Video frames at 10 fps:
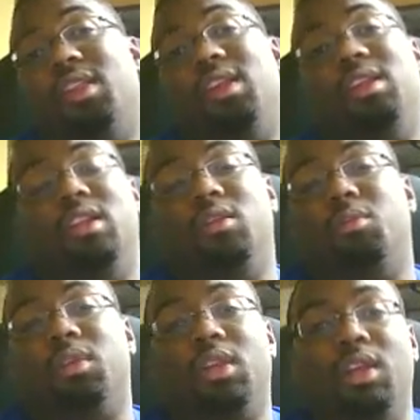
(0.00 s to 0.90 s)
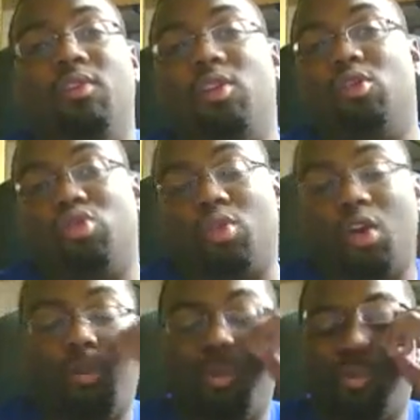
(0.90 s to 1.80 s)
that he didn't believe that Yushin
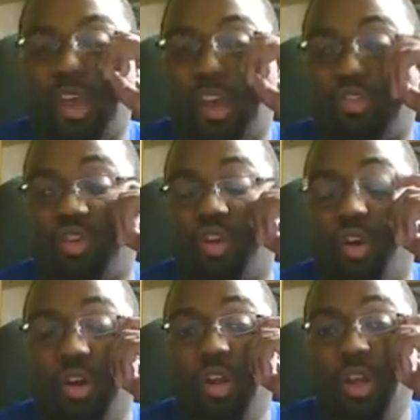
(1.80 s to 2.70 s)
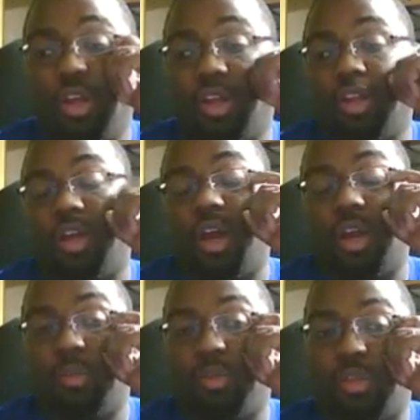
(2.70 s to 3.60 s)
Okami was actually hurt, and he
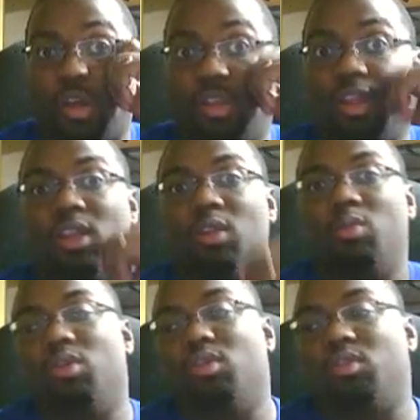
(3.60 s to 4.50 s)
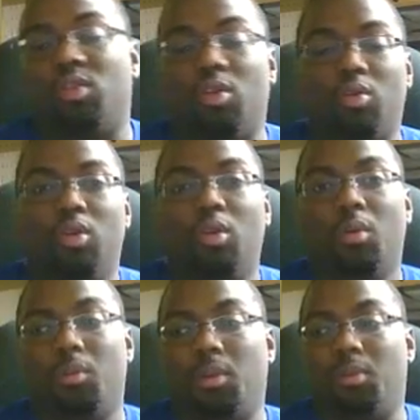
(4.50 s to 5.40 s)
kind of thought that he was, you know,
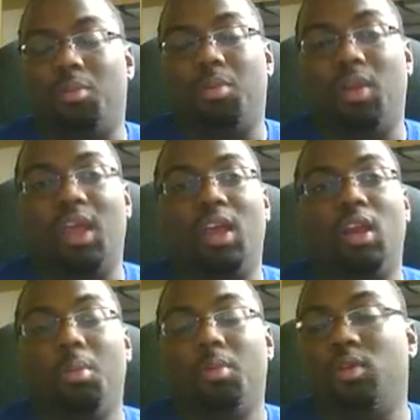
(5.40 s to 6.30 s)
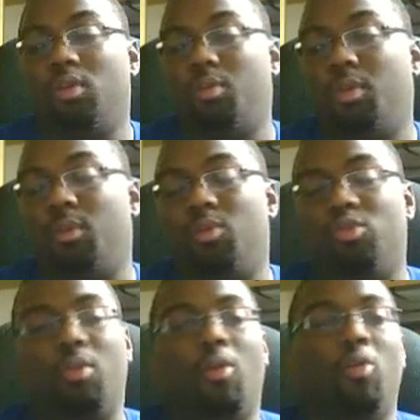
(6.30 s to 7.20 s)
maybe playing it up a little bit. I'm
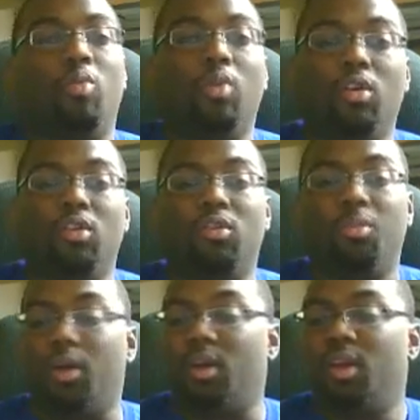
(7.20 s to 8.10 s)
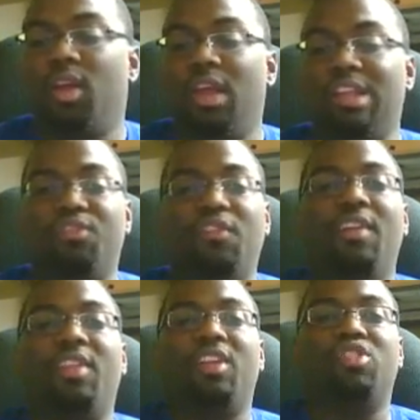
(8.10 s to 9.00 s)
using my own words, but it's a
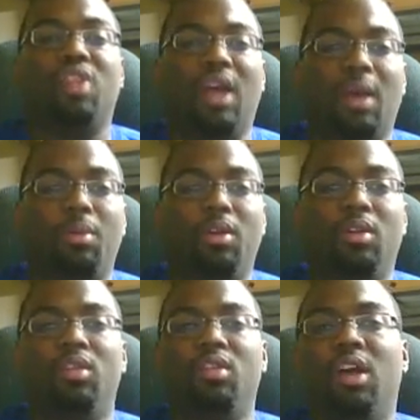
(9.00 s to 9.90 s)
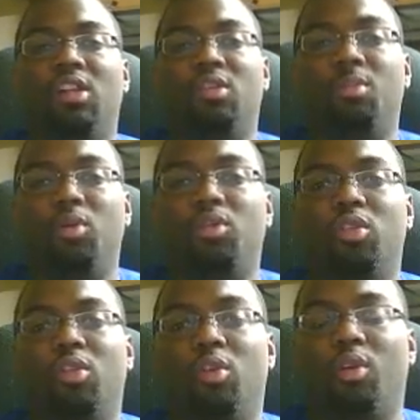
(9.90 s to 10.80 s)
fight that should happen. These guys are both in
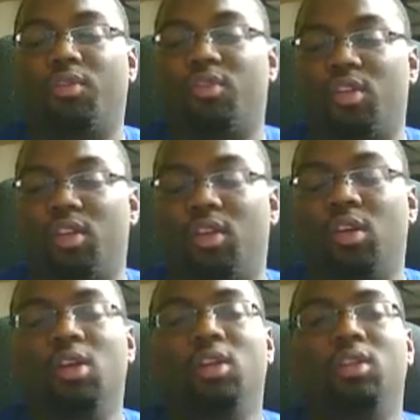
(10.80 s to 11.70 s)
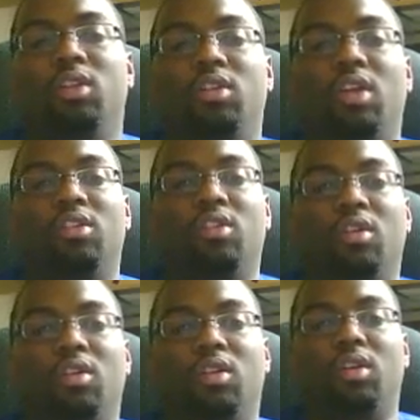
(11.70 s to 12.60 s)
the UFC. These guys
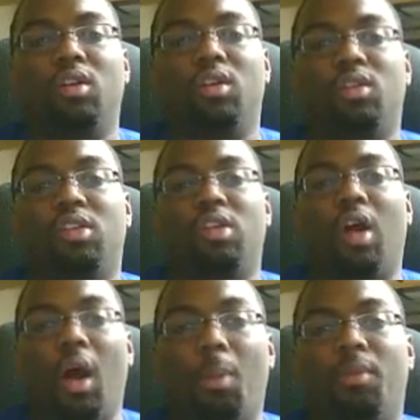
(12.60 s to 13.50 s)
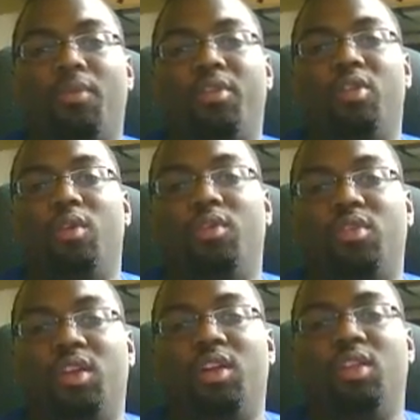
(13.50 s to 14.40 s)
are at the top of the
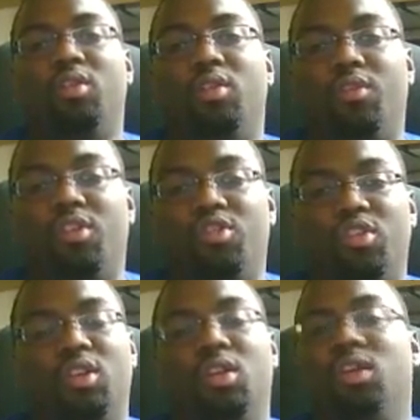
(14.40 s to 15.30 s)
UFC in their division.